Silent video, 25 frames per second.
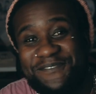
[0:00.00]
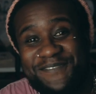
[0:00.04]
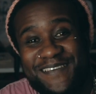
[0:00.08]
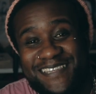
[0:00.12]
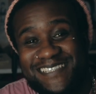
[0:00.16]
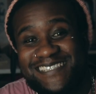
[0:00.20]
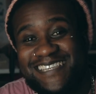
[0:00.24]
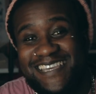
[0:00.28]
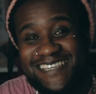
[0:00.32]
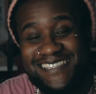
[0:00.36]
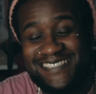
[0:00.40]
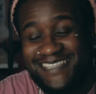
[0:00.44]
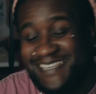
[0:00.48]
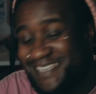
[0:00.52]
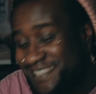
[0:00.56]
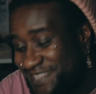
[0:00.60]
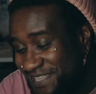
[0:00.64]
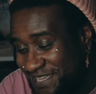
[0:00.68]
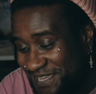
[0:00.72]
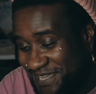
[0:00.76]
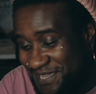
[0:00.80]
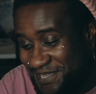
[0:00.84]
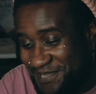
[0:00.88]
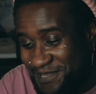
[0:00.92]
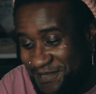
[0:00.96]
fantastic
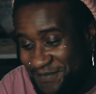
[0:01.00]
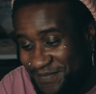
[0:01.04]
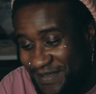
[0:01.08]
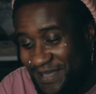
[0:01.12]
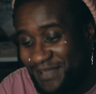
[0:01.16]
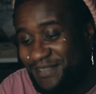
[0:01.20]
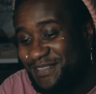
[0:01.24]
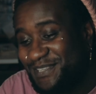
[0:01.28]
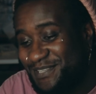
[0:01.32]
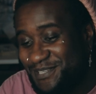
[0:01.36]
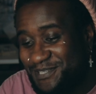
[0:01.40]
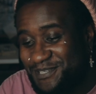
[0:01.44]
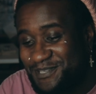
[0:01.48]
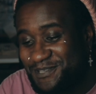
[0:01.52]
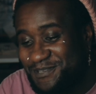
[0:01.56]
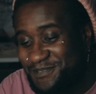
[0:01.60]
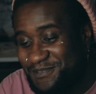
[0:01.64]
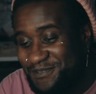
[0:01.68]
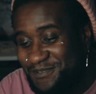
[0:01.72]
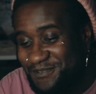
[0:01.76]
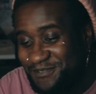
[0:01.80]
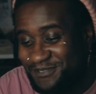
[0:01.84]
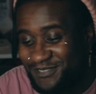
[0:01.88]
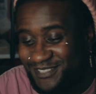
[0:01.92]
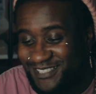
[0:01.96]
thing about this
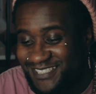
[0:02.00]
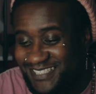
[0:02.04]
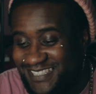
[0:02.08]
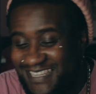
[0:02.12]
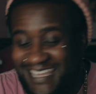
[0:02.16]
shoot was